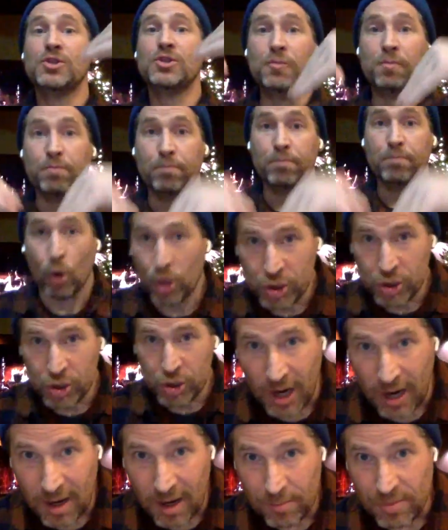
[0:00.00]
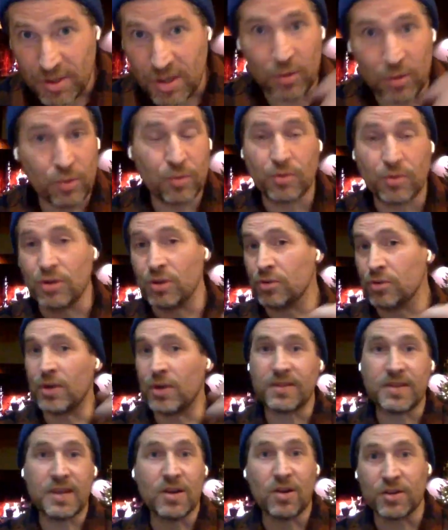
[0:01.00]
you book a job, you
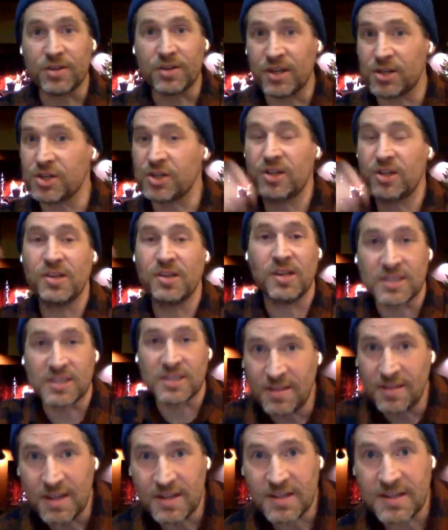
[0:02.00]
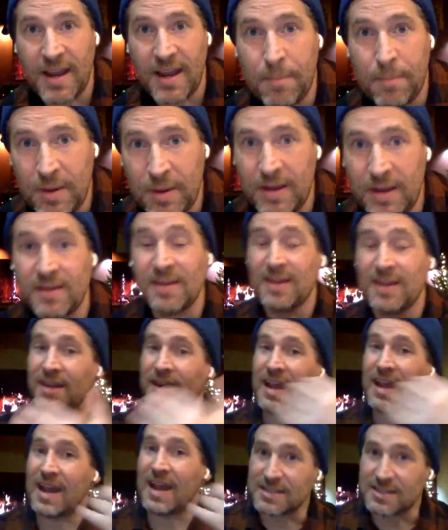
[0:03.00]
get the audition, you send the tape in,
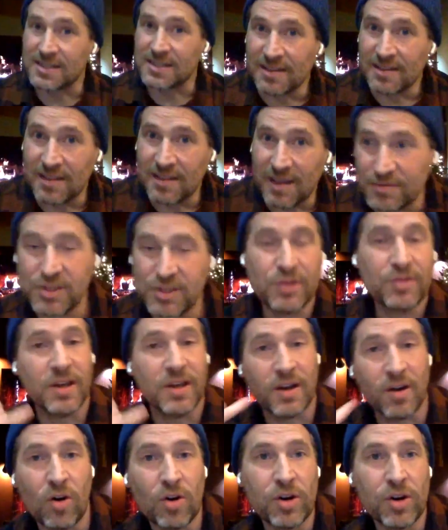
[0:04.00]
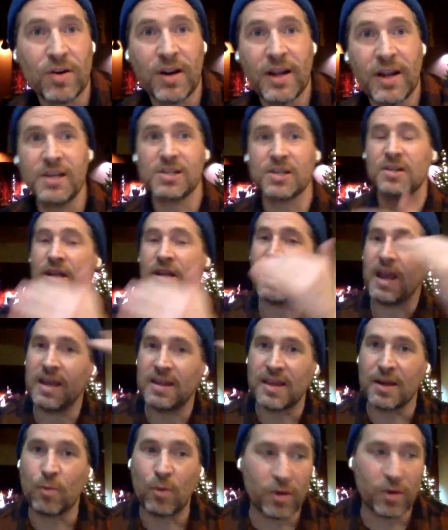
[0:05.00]
casting loves you, they call your agent, hey,
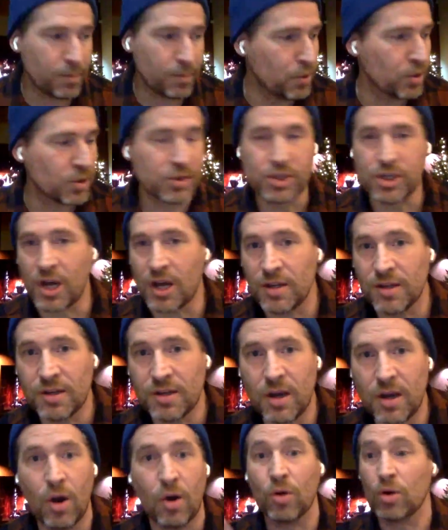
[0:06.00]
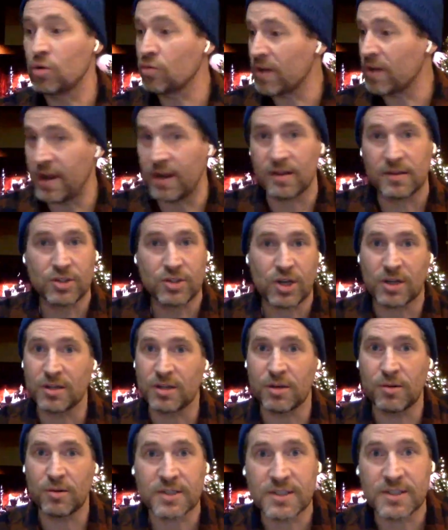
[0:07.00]
they want to book John Doe. Great, John
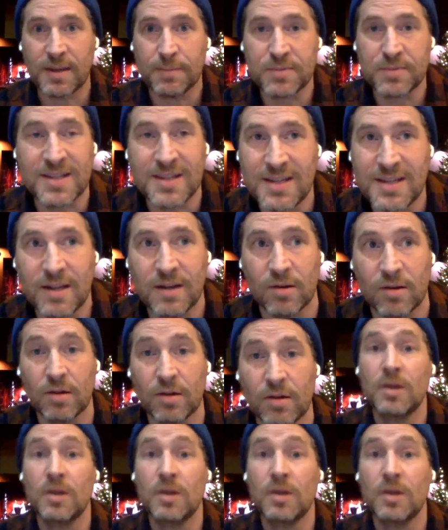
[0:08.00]
Doe accepts the deal.